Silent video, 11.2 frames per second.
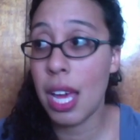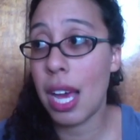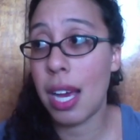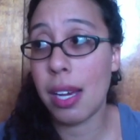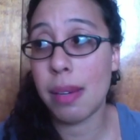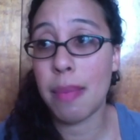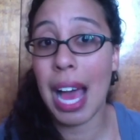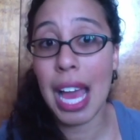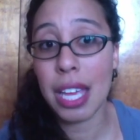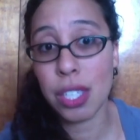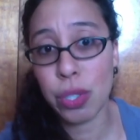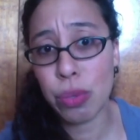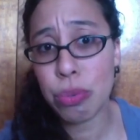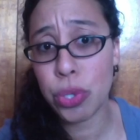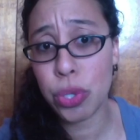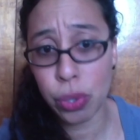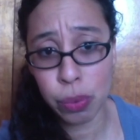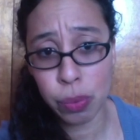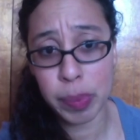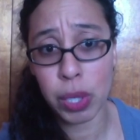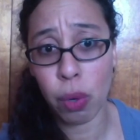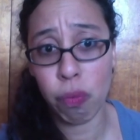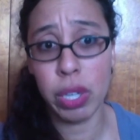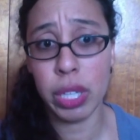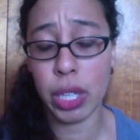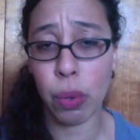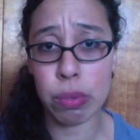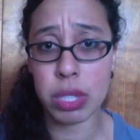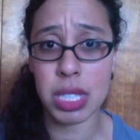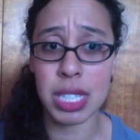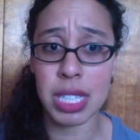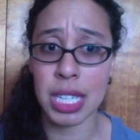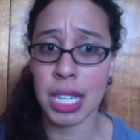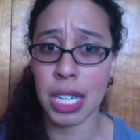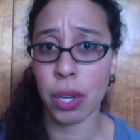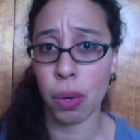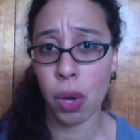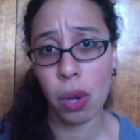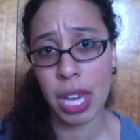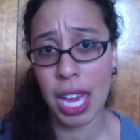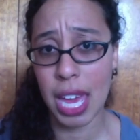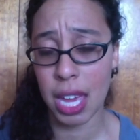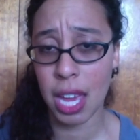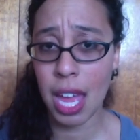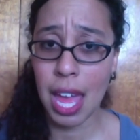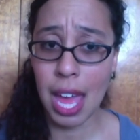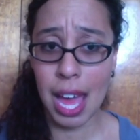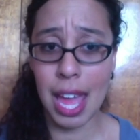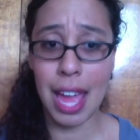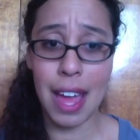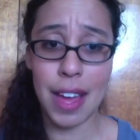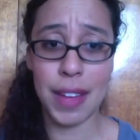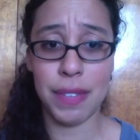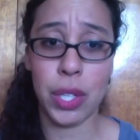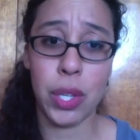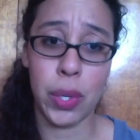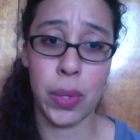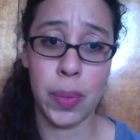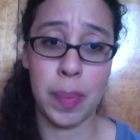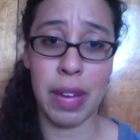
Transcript: I used to be really OCD and go, okay, I have, my